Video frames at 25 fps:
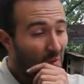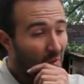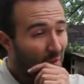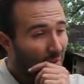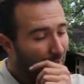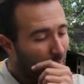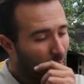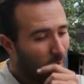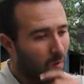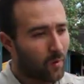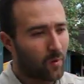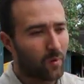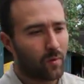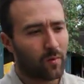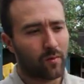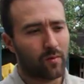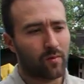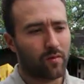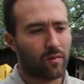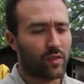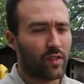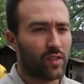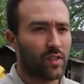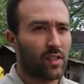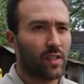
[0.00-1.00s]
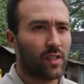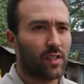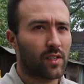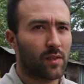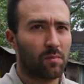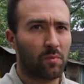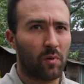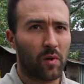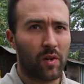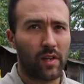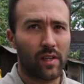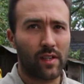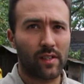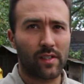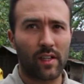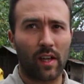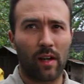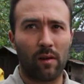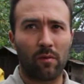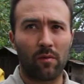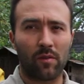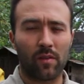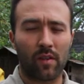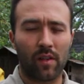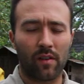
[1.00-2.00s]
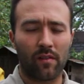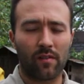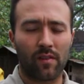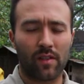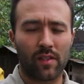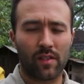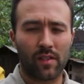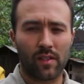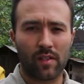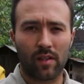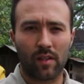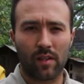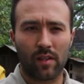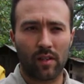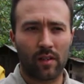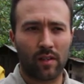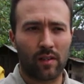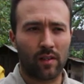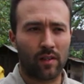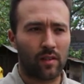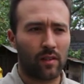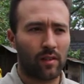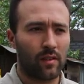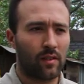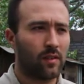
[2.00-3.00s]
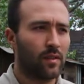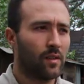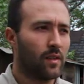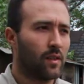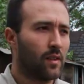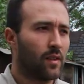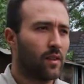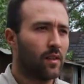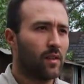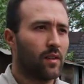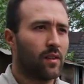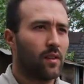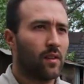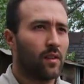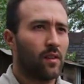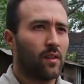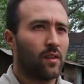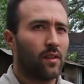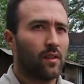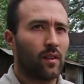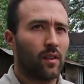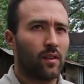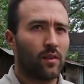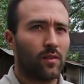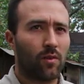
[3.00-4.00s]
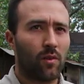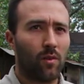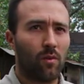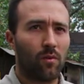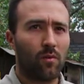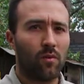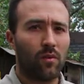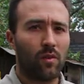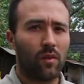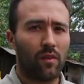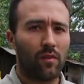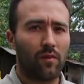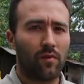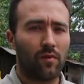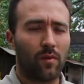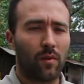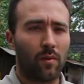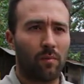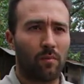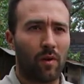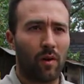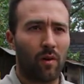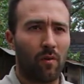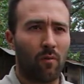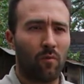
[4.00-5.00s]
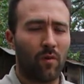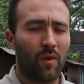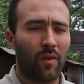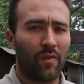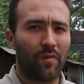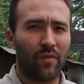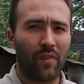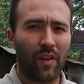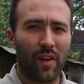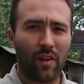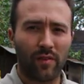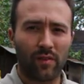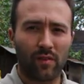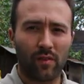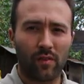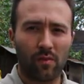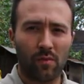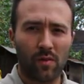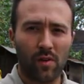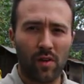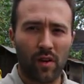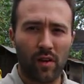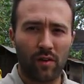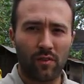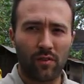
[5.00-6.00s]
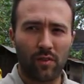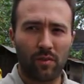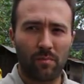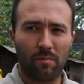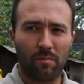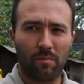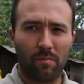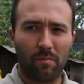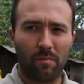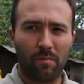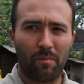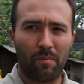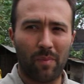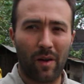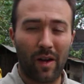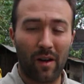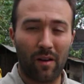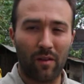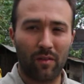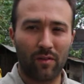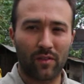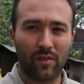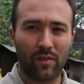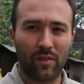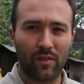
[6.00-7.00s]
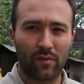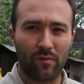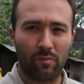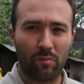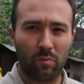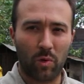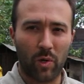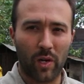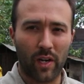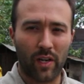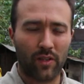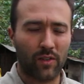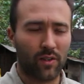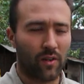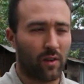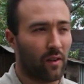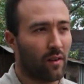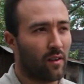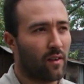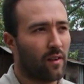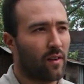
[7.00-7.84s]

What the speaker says: So 6 springs, that will give us a total of about 1,300 pounds of pressure